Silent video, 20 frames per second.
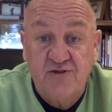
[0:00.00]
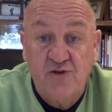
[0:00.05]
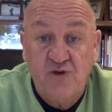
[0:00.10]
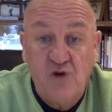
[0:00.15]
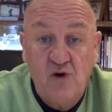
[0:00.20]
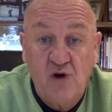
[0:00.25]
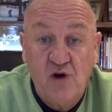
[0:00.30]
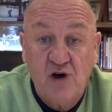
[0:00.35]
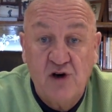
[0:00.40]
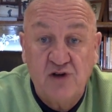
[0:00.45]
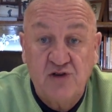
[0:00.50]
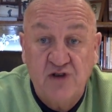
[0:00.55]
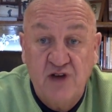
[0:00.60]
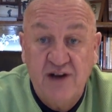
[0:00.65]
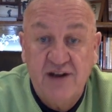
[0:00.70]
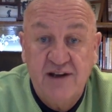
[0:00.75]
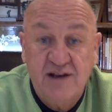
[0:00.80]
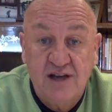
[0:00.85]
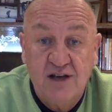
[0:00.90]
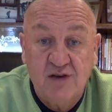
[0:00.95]
for
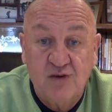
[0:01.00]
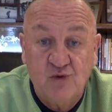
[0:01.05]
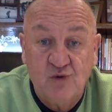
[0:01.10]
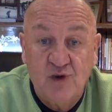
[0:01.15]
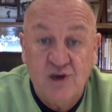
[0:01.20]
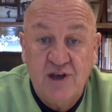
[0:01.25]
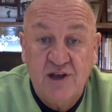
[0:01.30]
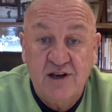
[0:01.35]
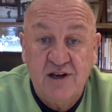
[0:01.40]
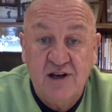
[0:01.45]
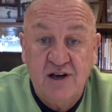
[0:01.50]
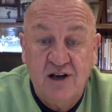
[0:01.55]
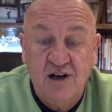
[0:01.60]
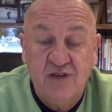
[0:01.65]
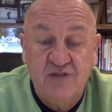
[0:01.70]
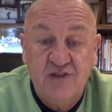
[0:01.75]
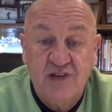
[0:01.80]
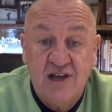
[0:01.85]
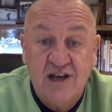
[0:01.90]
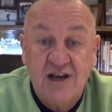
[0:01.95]
trying to get rid
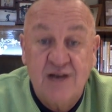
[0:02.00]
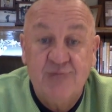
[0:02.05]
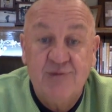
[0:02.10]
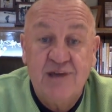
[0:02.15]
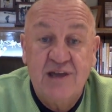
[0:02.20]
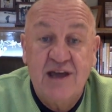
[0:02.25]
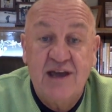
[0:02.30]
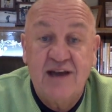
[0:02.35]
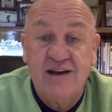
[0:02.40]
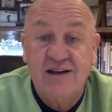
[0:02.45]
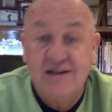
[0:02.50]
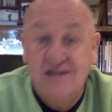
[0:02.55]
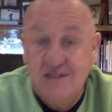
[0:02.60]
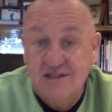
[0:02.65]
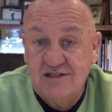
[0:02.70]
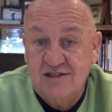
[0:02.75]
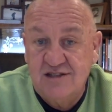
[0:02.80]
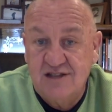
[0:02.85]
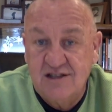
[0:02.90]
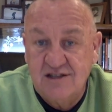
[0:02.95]
of the enemy at a
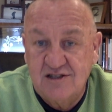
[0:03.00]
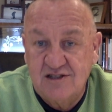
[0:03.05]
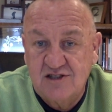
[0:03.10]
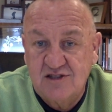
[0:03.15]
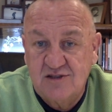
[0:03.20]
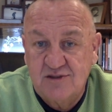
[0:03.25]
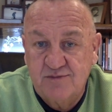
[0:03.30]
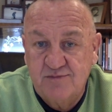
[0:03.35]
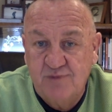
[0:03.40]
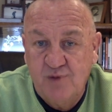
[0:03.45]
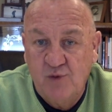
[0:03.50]
distance.